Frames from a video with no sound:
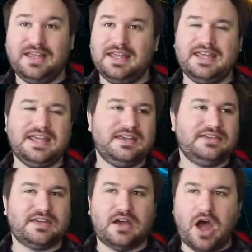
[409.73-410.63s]
He
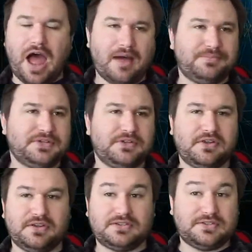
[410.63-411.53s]
is
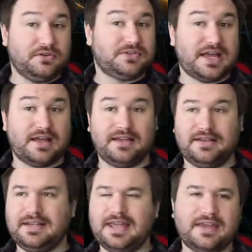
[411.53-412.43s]
absolutely still
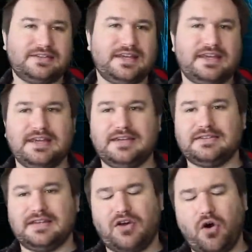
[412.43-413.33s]
talented. Yes, he
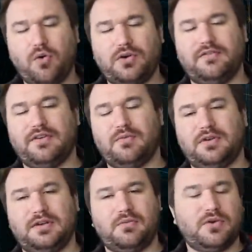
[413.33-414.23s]
is older than
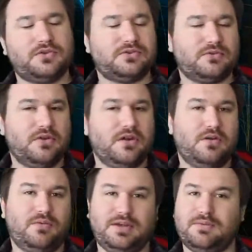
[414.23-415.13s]
when he won
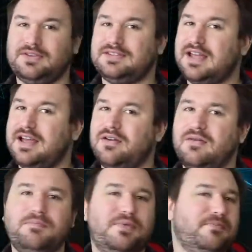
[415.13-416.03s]
the title,
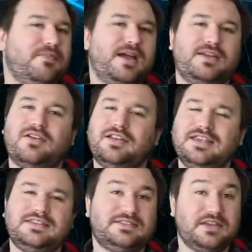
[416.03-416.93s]
but my God,
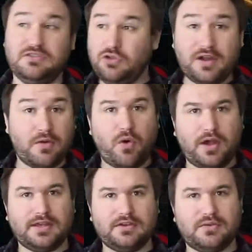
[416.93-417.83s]
look at
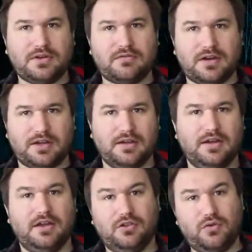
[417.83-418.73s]
what he can do in the ring.
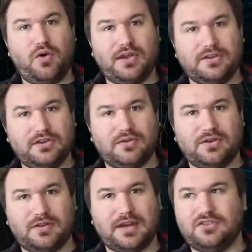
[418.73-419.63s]
Look what he can do in
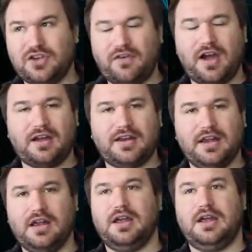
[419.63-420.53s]
the ring. Jeff Hardy
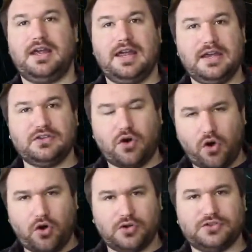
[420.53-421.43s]
is
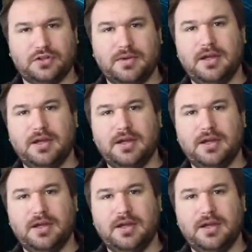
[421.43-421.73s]
awesome.